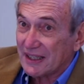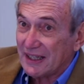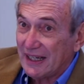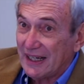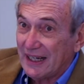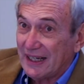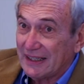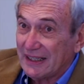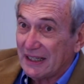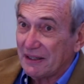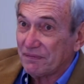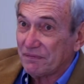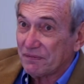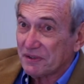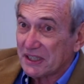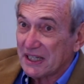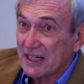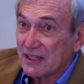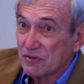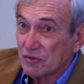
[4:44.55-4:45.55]
and they've
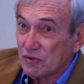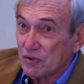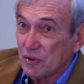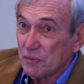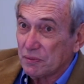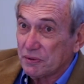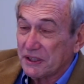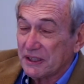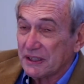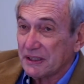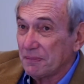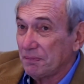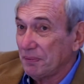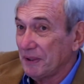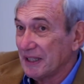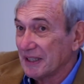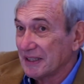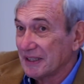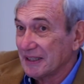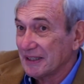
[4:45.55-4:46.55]
sent troops into
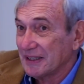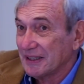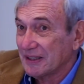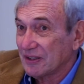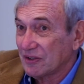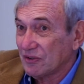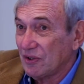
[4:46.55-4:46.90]
places.